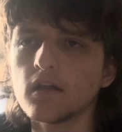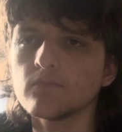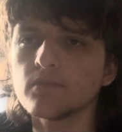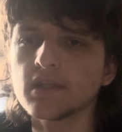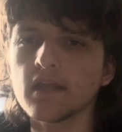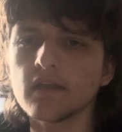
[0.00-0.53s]

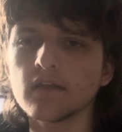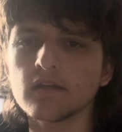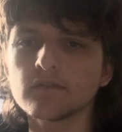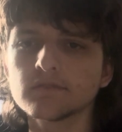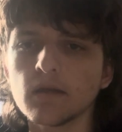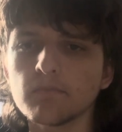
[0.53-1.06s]
we see
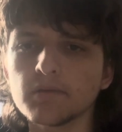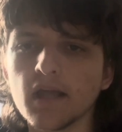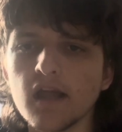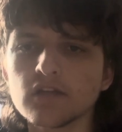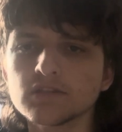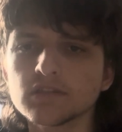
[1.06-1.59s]
that
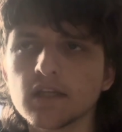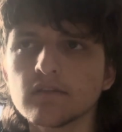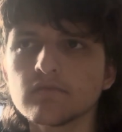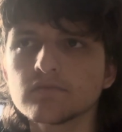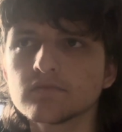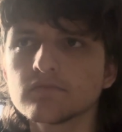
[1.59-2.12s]
somebody
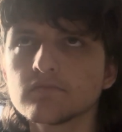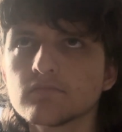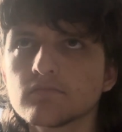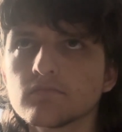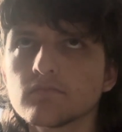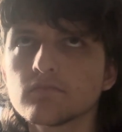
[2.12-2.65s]
outside
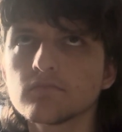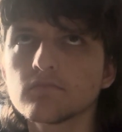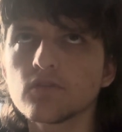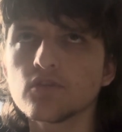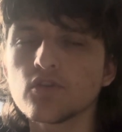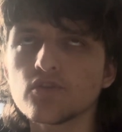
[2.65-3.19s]

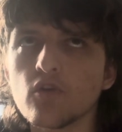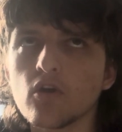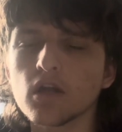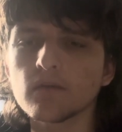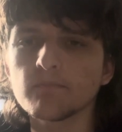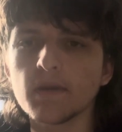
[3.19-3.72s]
New
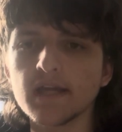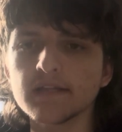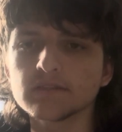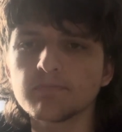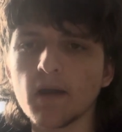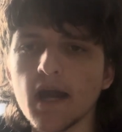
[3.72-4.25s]
York
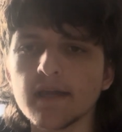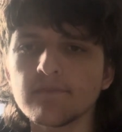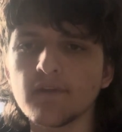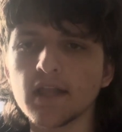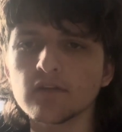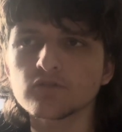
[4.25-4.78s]
missed by
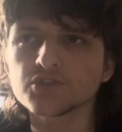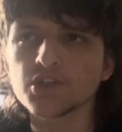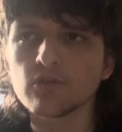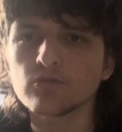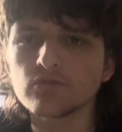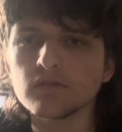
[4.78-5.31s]
Thanos
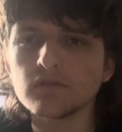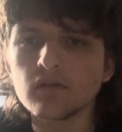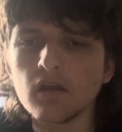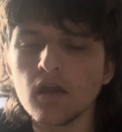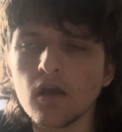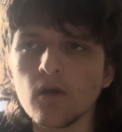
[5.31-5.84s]
children.
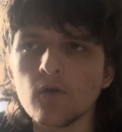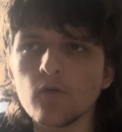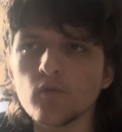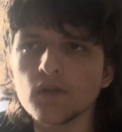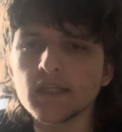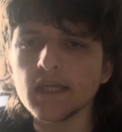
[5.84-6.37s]

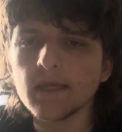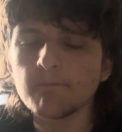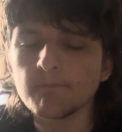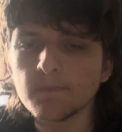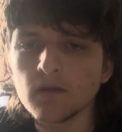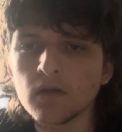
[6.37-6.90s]
We see
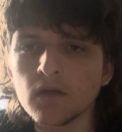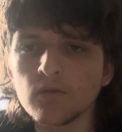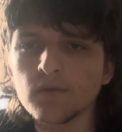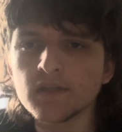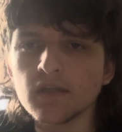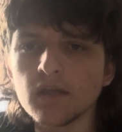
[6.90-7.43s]

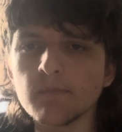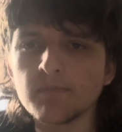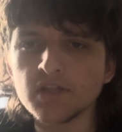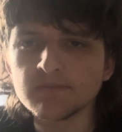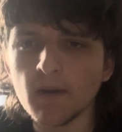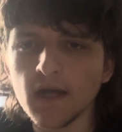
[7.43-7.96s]

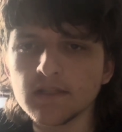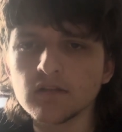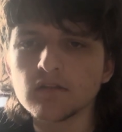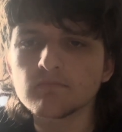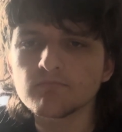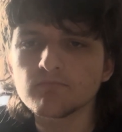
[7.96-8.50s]
Bruce Banner,